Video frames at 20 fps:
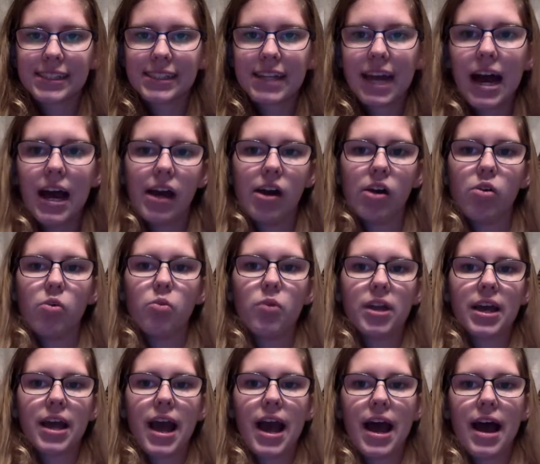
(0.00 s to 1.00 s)
style when
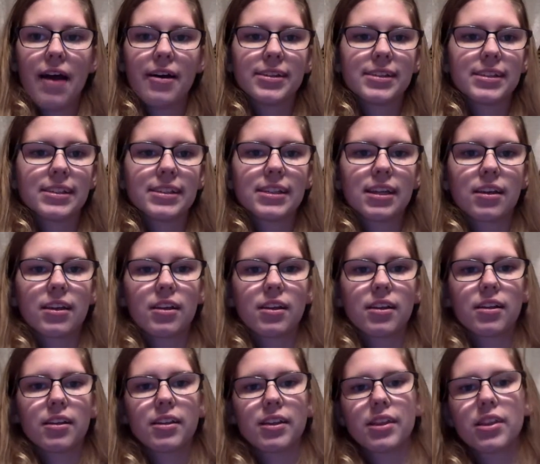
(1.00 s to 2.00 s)
it has
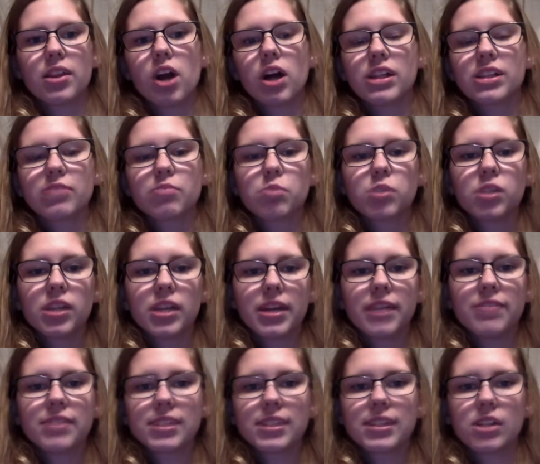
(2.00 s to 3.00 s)
the thoughts of
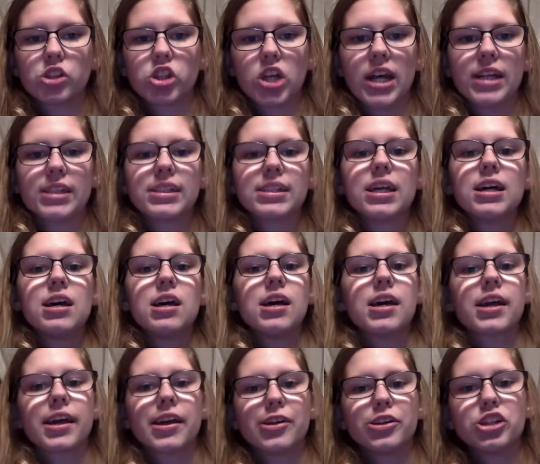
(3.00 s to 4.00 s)
beliefs such as
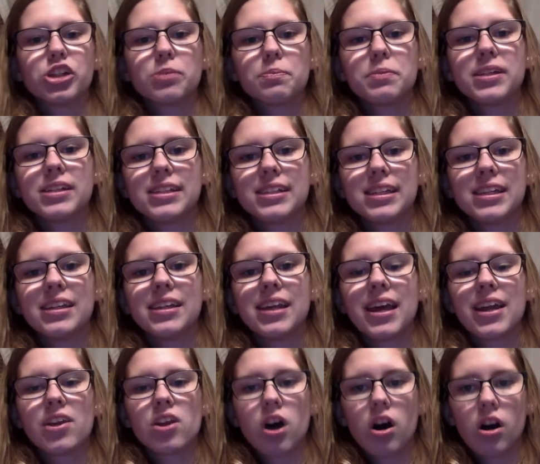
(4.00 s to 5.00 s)
kids should be seen
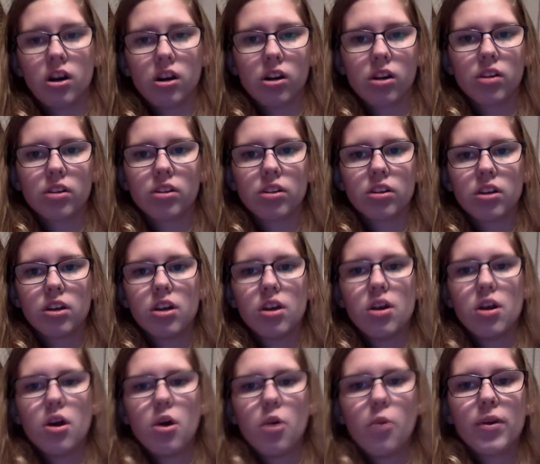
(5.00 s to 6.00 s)
and not heard.
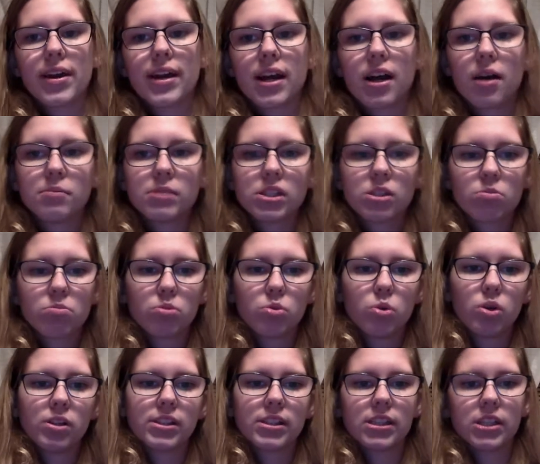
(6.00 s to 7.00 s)
When it comes to
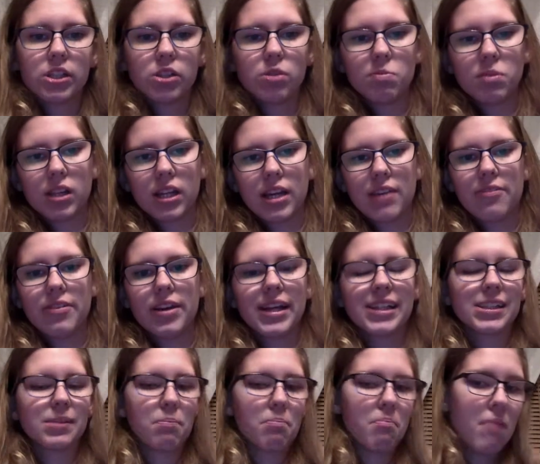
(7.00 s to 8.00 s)
rules, you believe
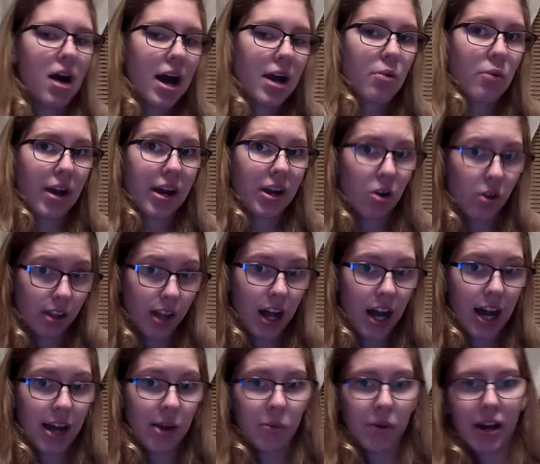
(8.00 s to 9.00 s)
it's my way or the
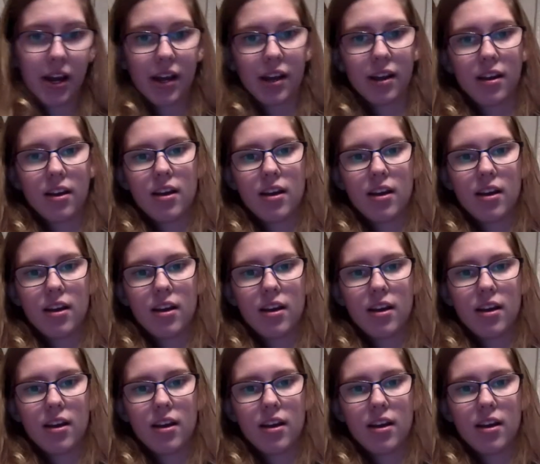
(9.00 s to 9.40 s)
highway,